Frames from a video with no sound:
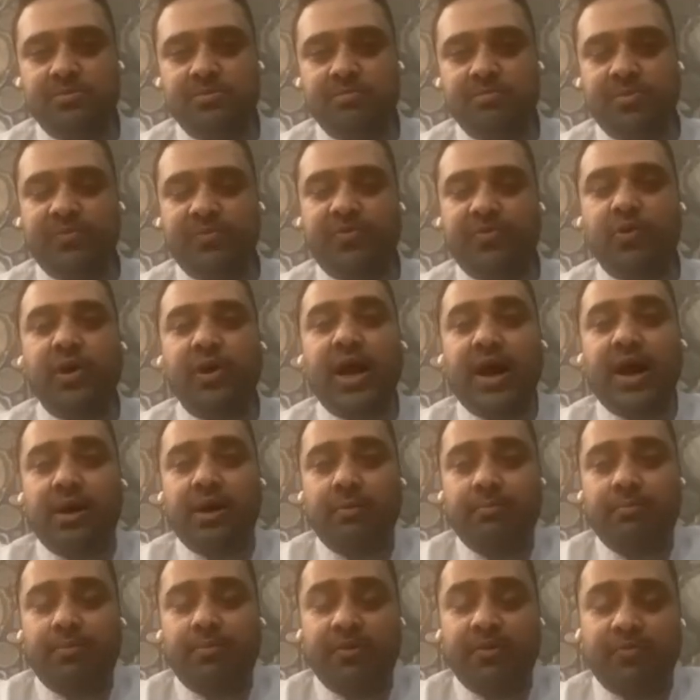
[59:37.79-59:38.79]
before
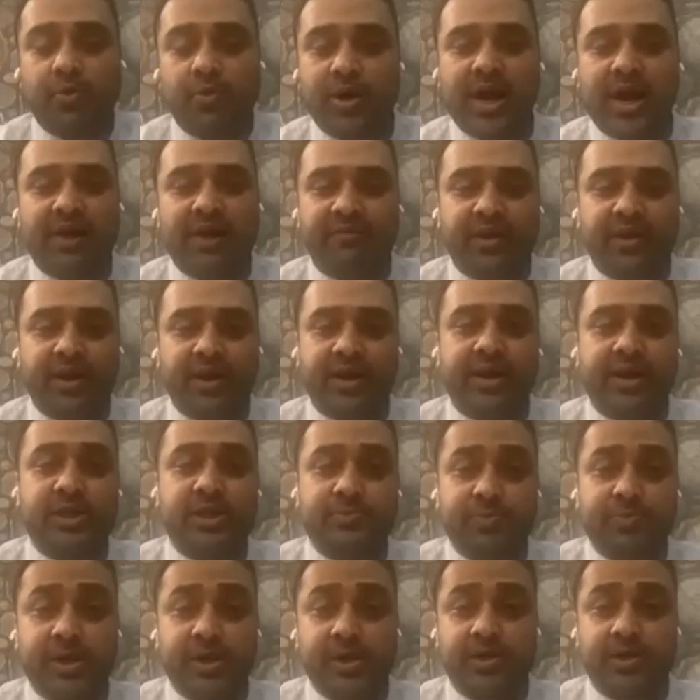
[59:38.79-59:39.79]
having an
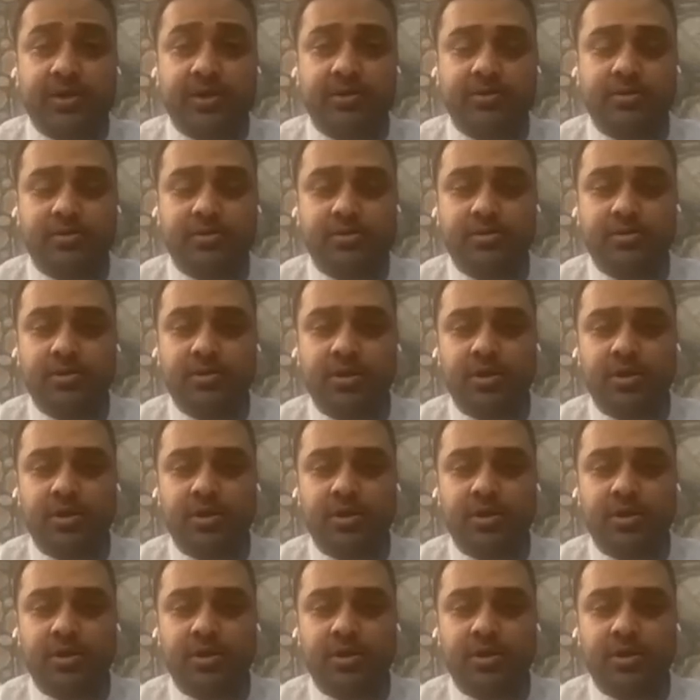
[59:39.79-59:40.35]
experience.